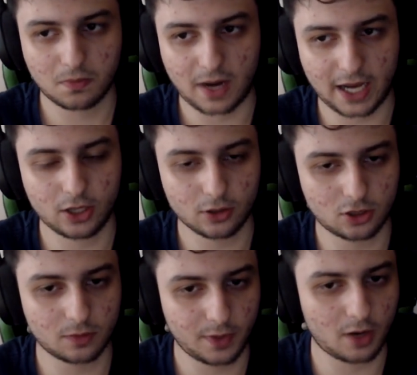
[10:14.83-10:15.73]
I used
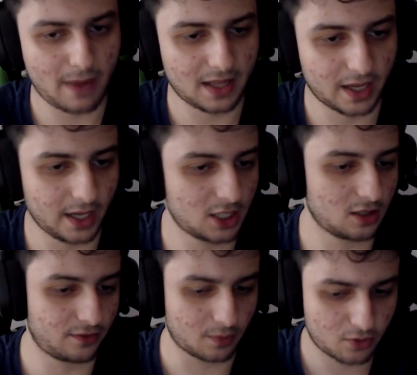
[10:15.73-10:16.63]
to be on medication
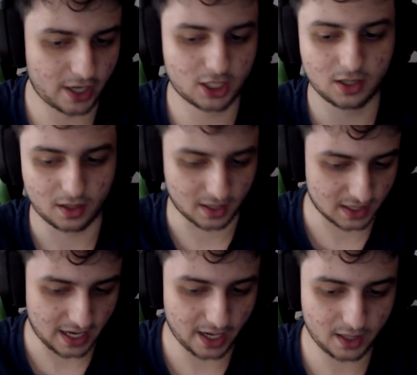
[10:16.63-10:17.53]
of depression and
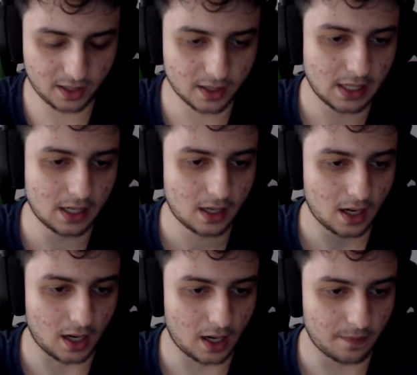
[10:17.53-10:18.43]
anxiety,
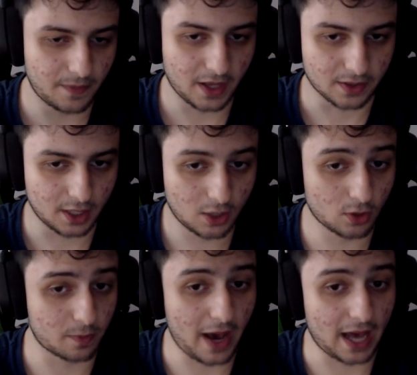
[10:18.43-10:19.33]
and it
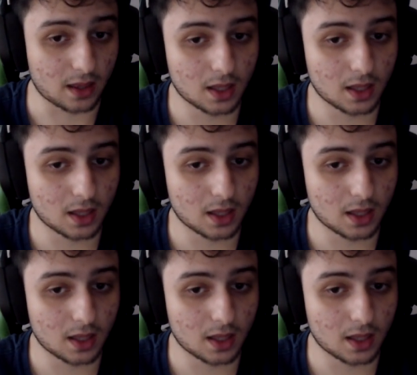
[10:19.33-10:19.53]
was bad.